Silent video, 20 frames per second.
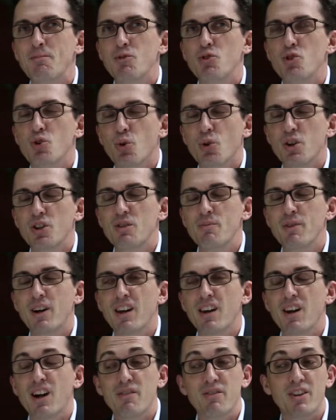joy to my
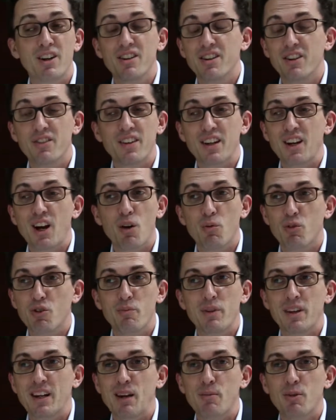life. And I don't think I would
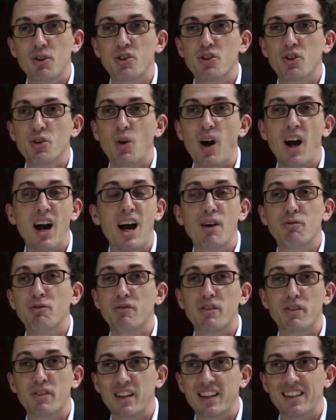have been able to do half
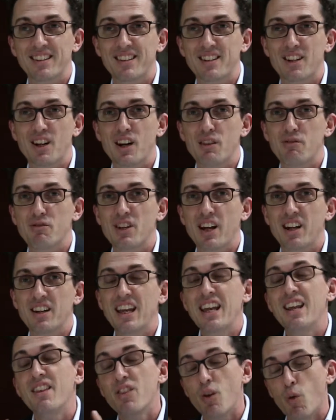of the things that I've done
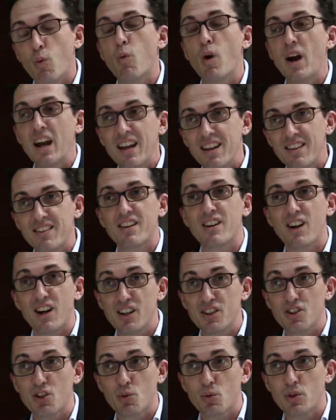in the way that
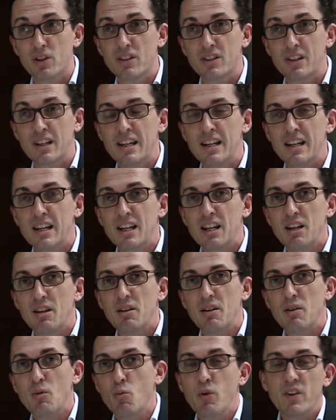I do it
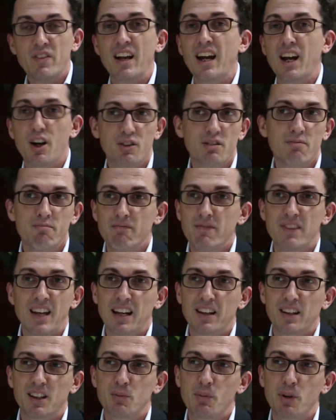without
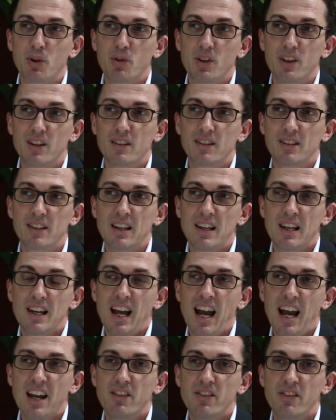that experience.
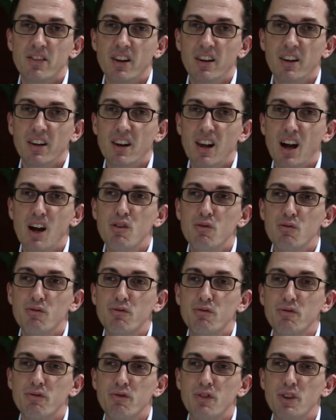And the love
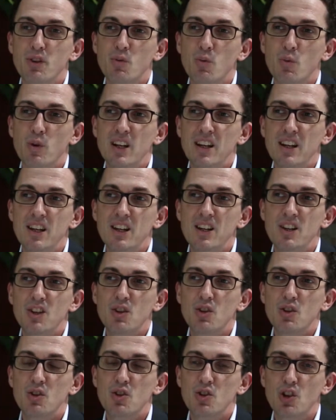that we
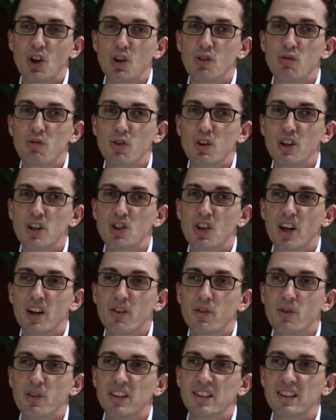show for each
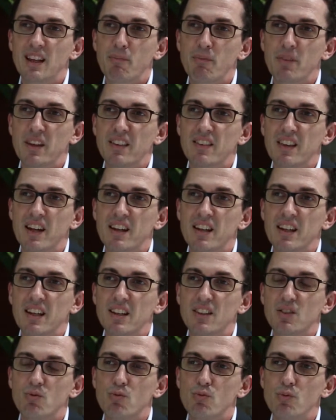other is something that
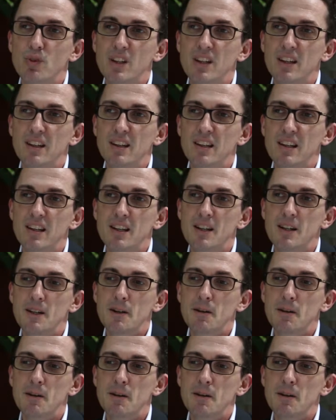is really